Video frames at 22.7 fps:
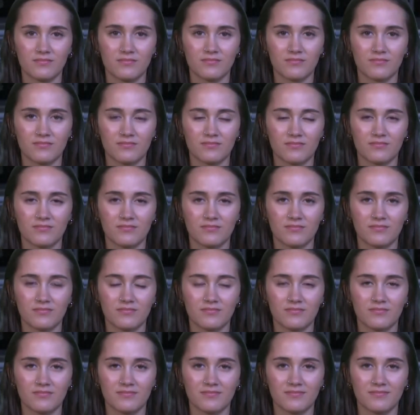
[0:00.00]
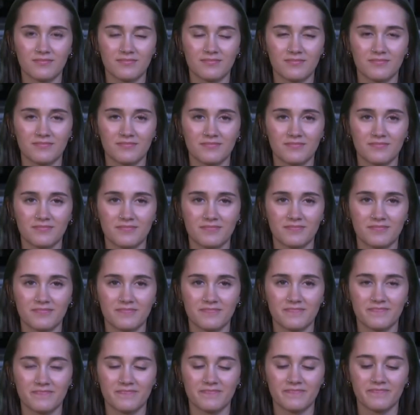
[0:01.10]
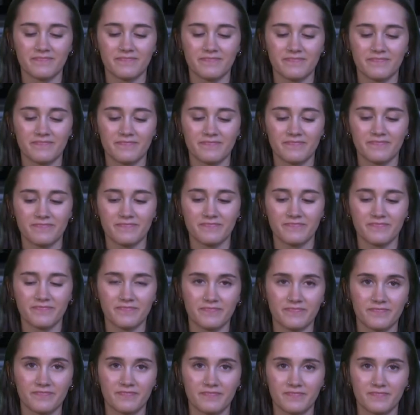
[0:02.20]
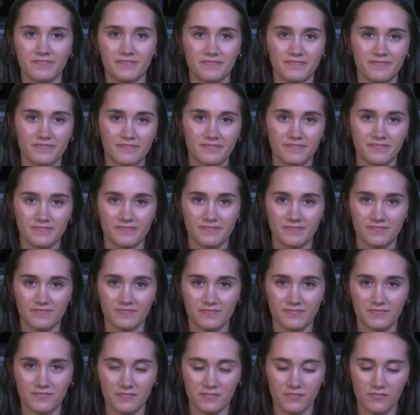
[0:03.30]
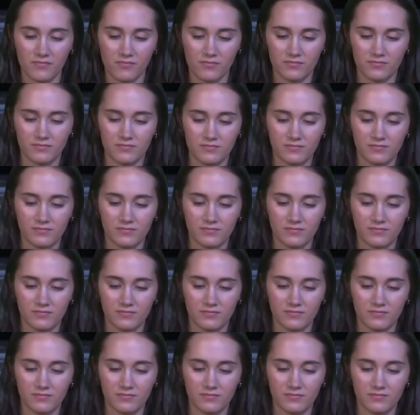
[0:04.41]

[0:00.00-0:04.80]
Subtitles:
This person isn't speaking.